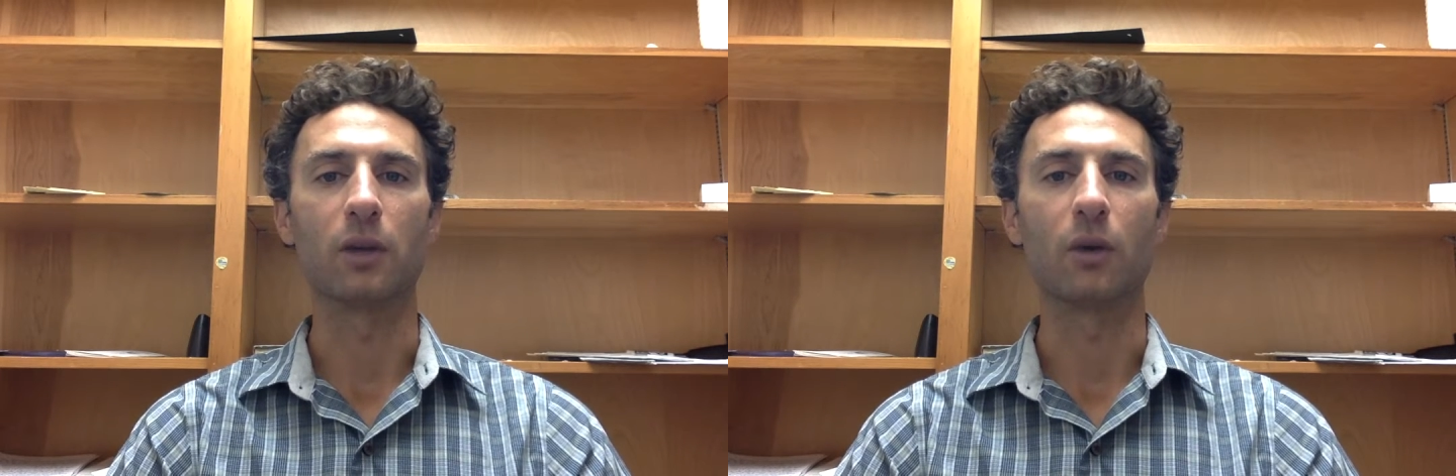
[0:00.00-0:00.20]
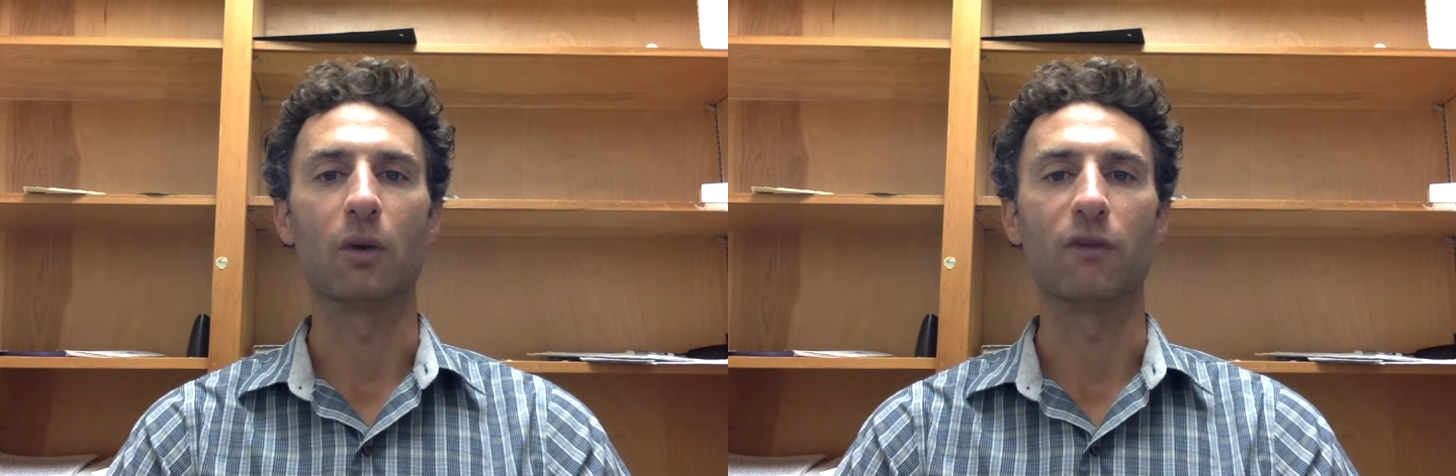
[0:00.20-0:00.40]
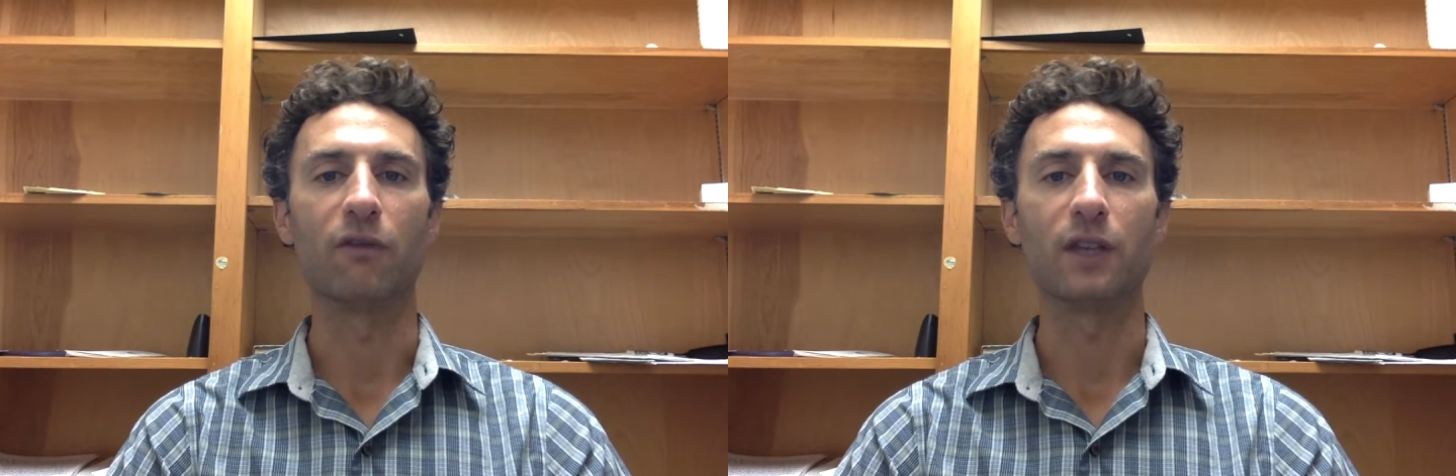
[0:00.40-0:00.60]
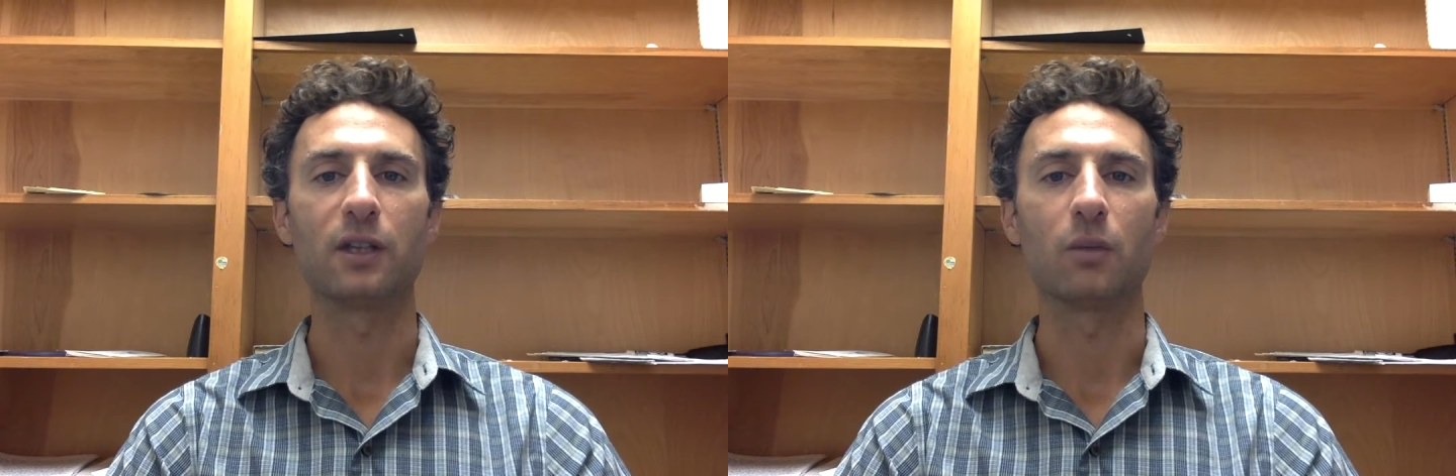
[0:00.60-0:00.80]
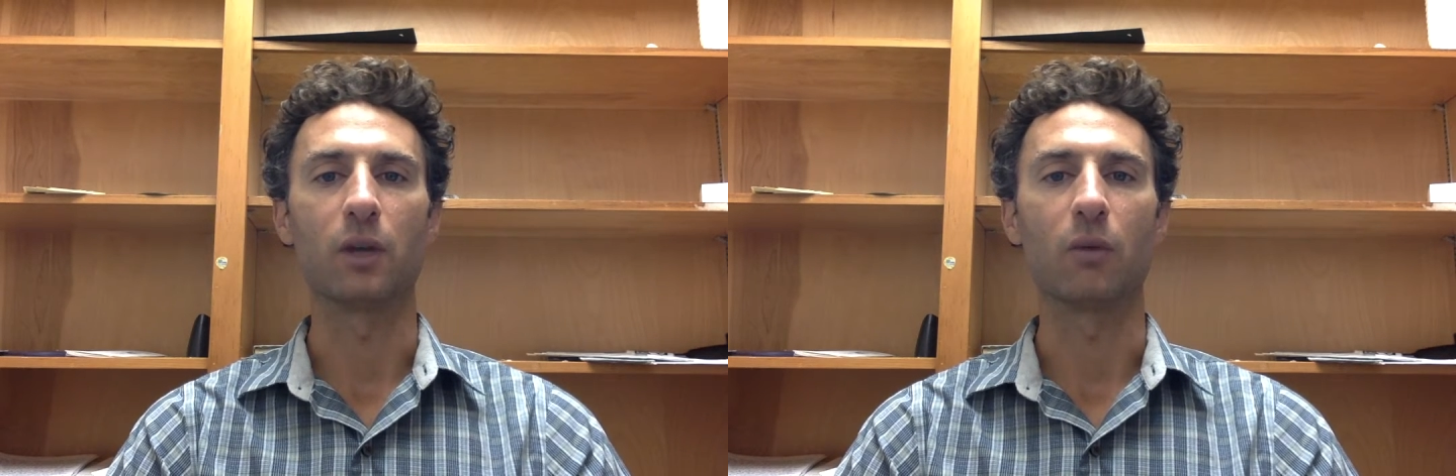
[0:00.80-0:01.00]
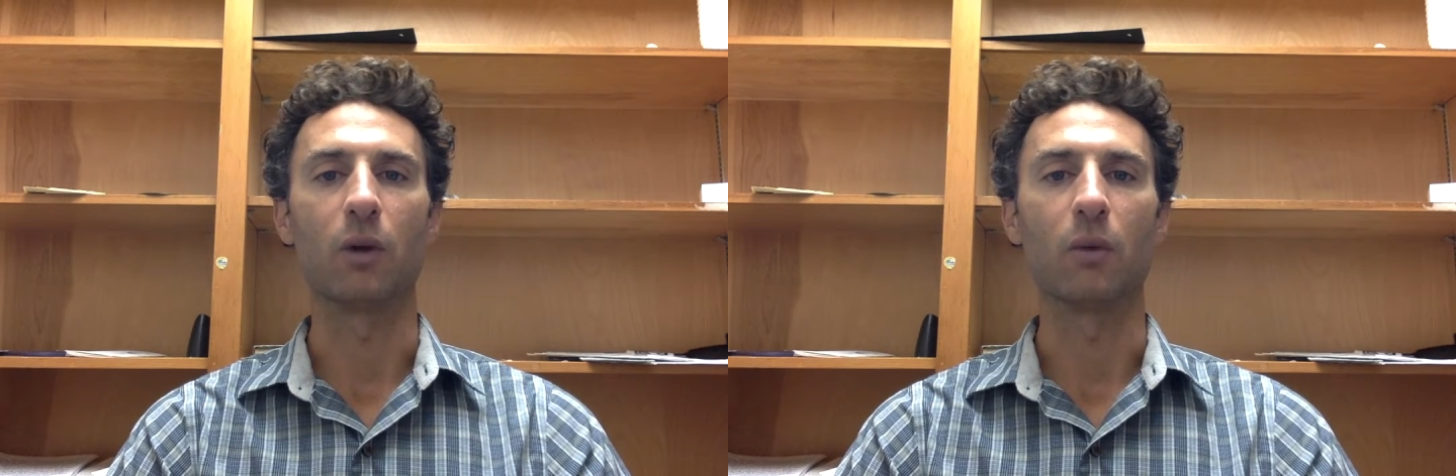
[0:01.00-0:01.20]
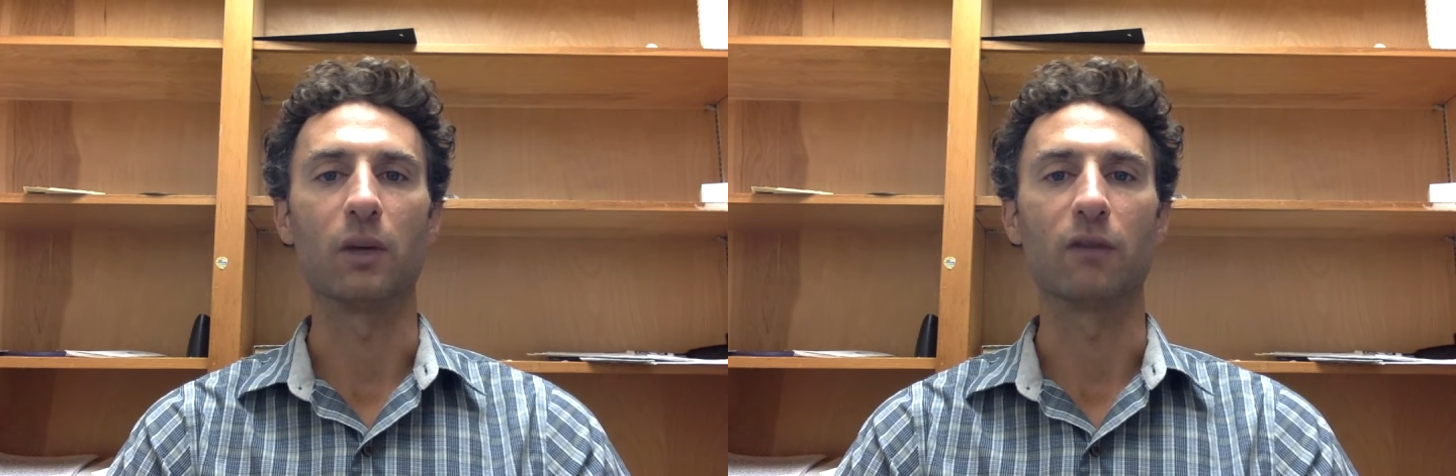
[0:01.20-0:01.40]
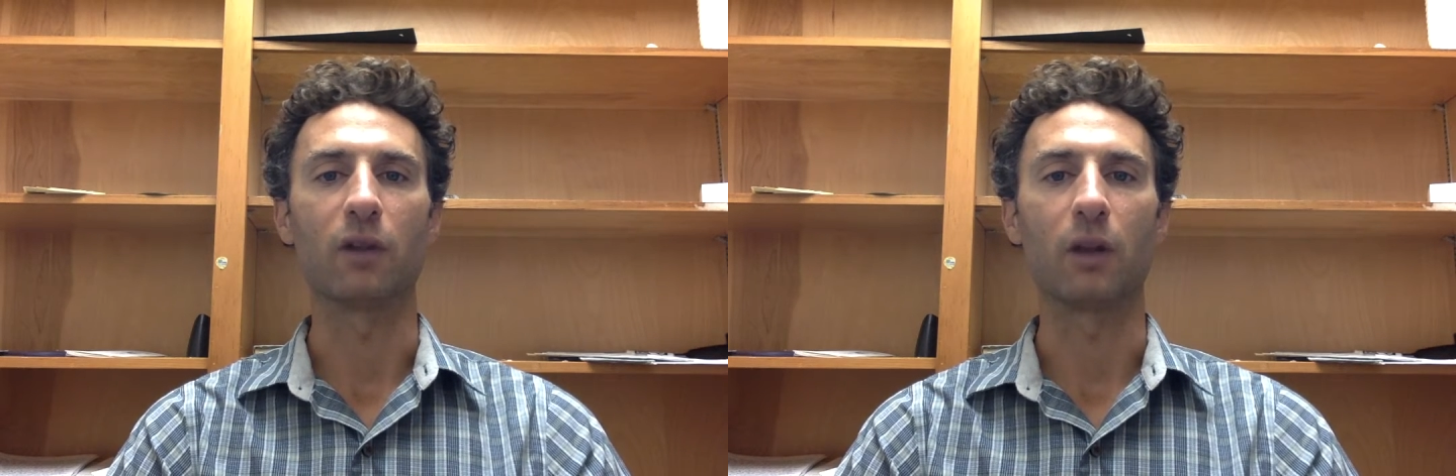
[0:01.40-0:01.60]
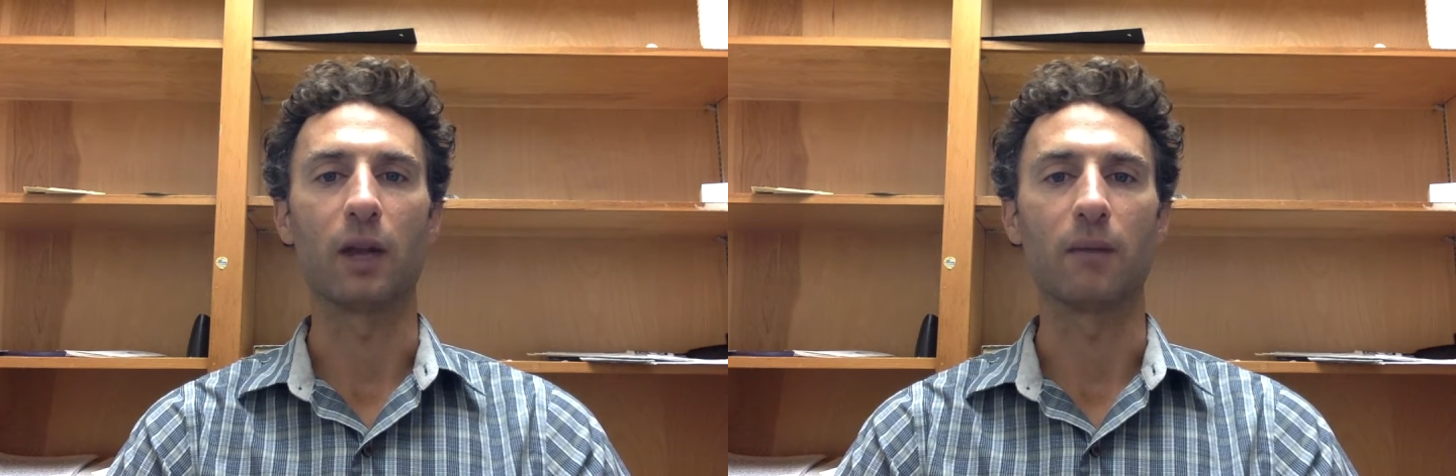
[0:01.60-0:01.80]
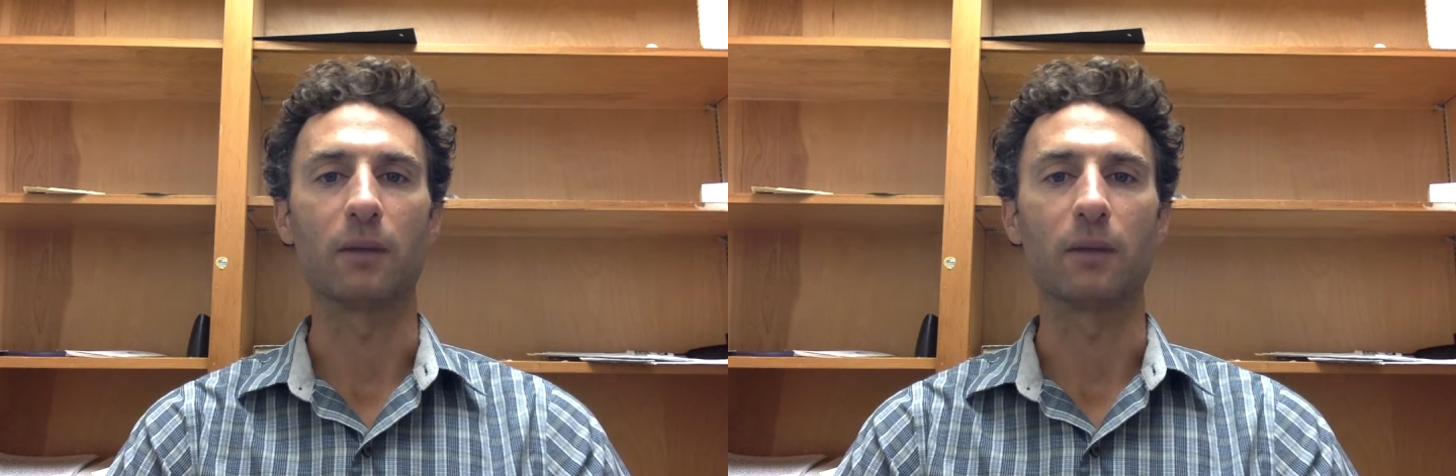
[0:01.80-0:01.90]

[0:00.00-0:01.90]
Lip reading: or fits with what we have claimed.